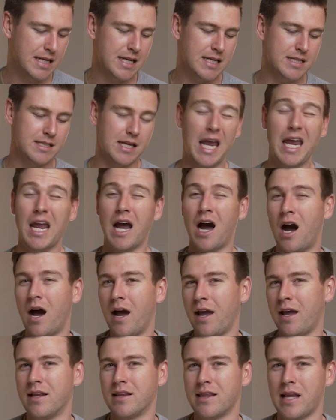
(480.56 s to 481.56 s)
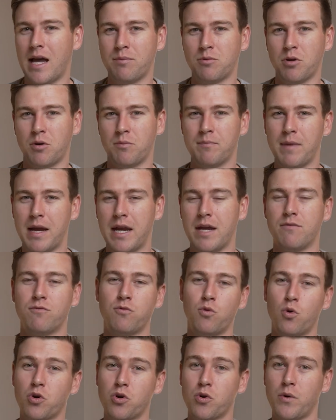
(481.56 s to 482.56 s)
is a high-end laptop made
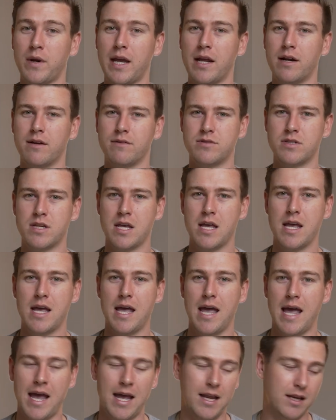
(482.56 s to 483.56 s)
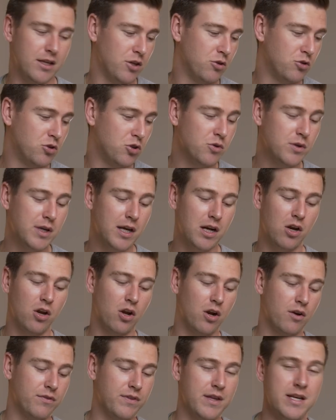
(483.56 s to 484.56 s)
for creatives, and you do get a
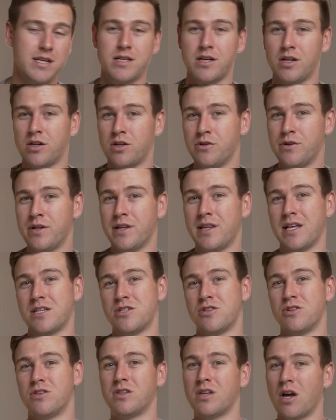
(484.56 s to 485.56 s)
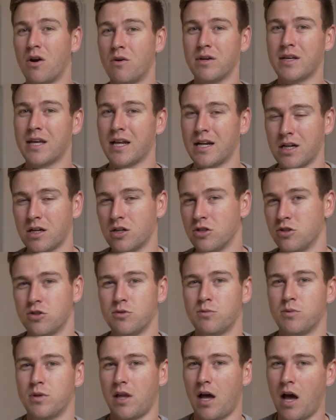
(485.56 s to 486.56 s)
lot of things included that you don't get
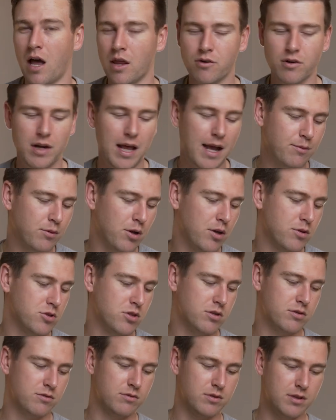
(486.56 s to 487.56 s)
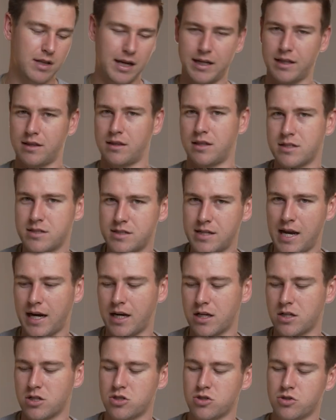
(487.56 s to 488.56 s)
included with other laptops, like the
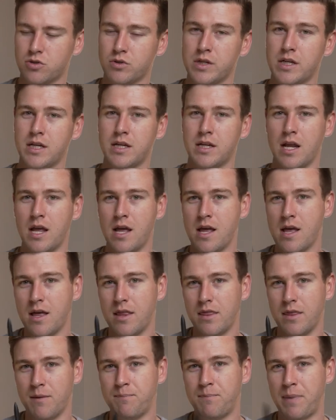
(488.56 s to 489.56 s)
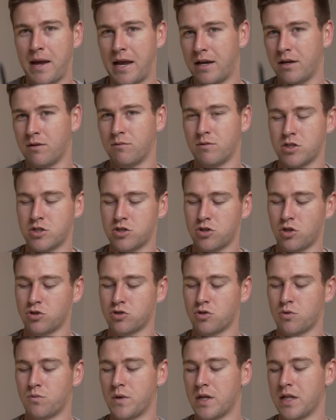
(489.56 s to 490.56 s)
second screen, the pen, which is
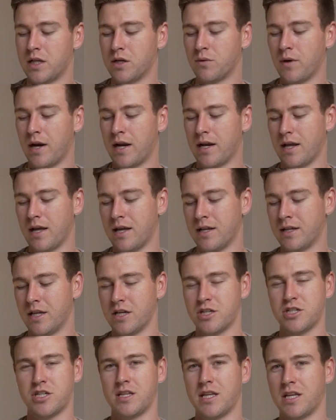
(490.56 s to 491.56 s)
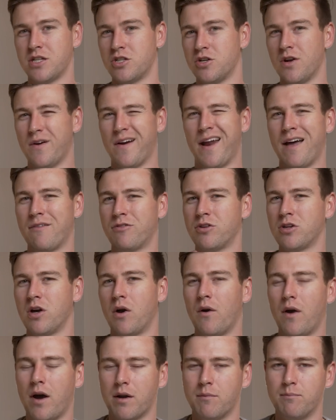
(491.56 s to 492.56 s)
also a really great addition that you don't have to
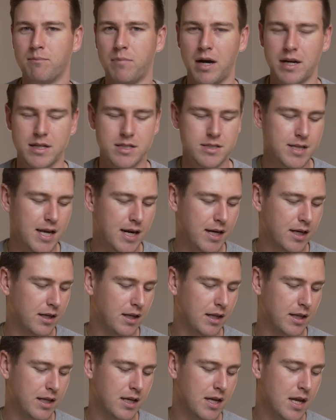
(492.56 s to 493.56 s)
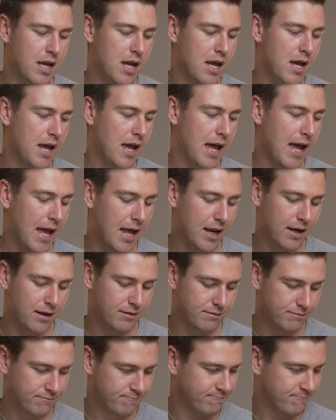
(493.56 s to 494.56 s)
go out and buy secondly.
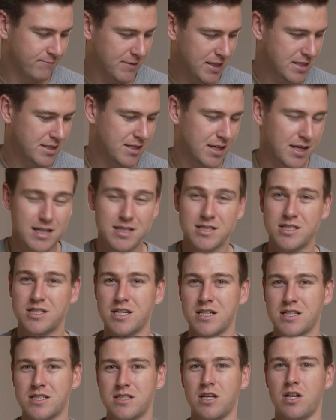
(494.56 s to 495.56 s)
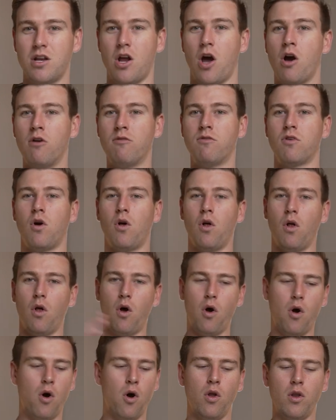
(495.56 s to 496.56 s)
And this is just an overall
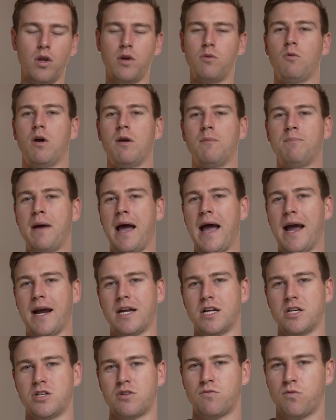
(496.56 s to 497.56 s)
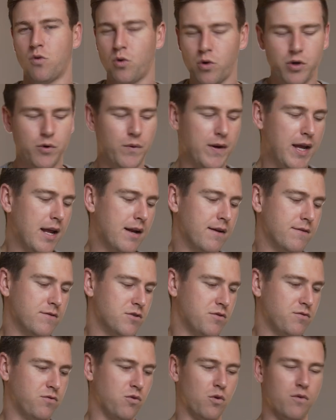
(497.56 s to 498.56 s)
all-in-one package for
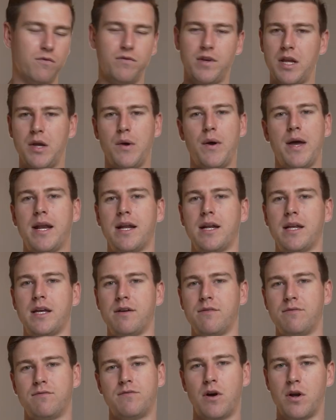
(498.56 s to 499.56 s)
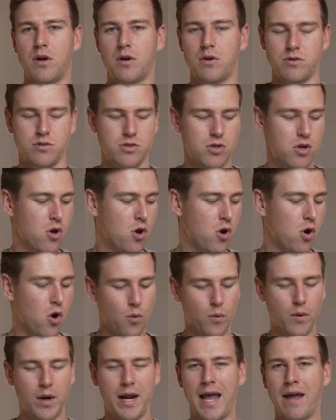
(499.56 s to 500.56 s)
creatives for video editing, photos,
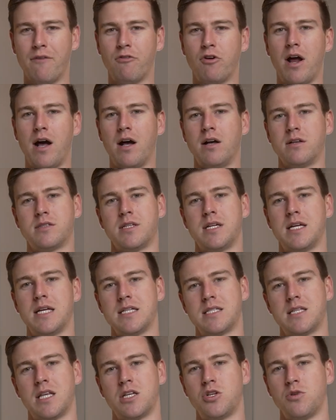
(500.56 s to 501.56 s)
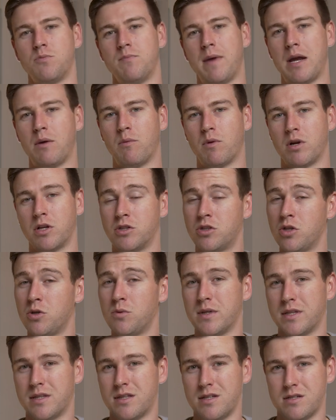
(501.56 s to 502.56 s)
or whatever else it is that you may wanna do
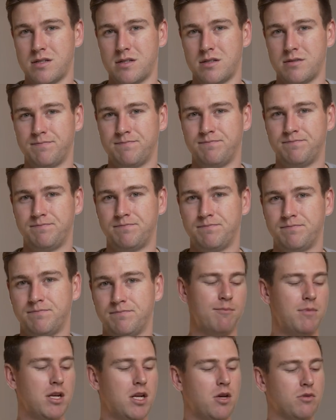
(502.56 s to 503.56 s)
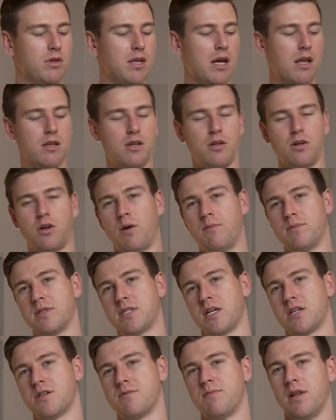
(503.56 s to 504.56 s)
with this. But let me know down in the comment
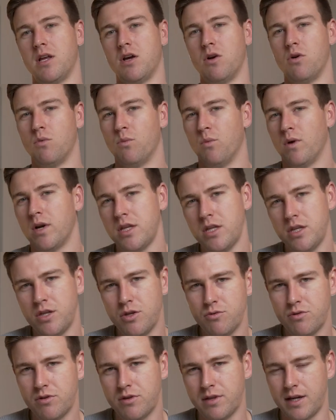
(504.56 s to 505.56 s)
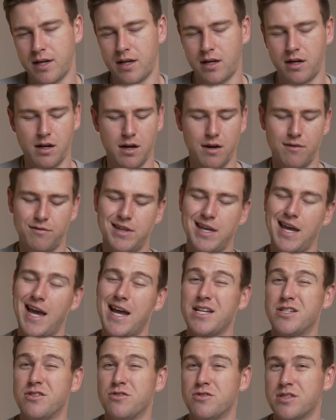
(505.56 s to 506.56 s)
section below, what do you think of the
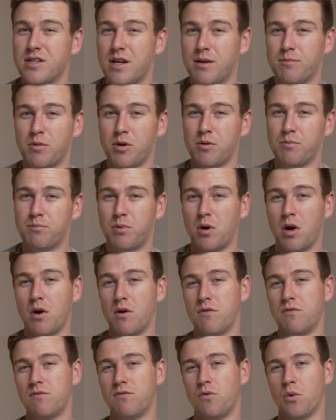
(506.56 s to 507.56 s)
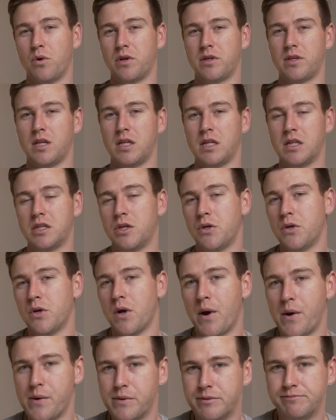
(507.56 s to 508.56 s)
Asus ZenBook Pro 14
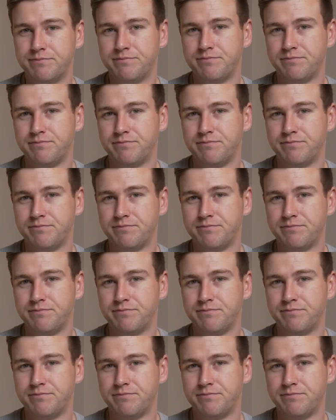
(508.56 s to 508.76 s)
Duo?